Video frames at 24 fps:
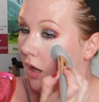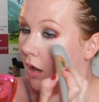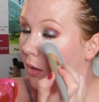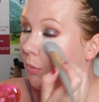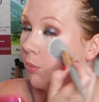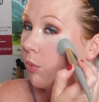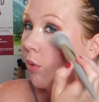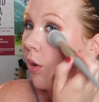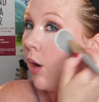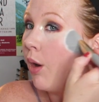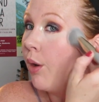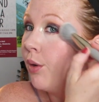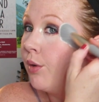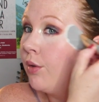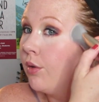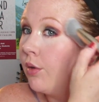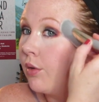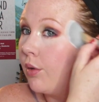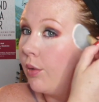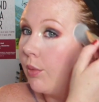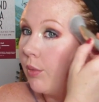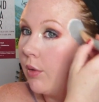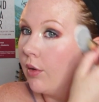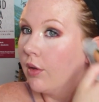
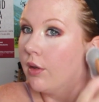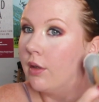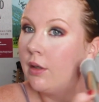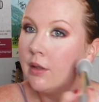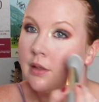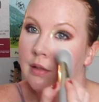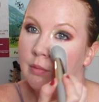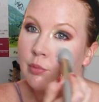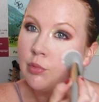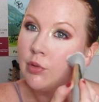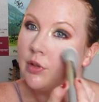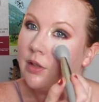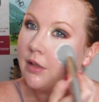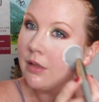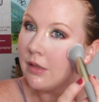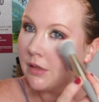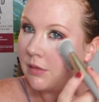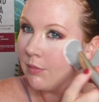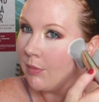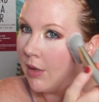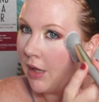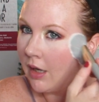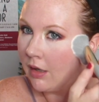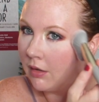bronzer with it. It really
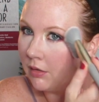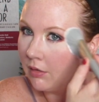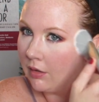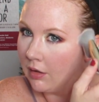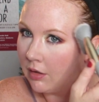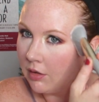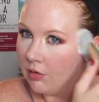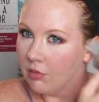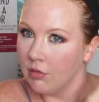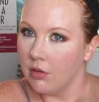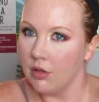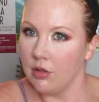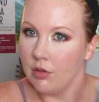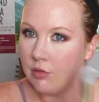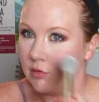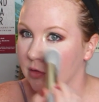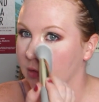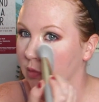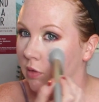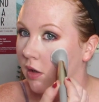doesn't matter. Like, you can use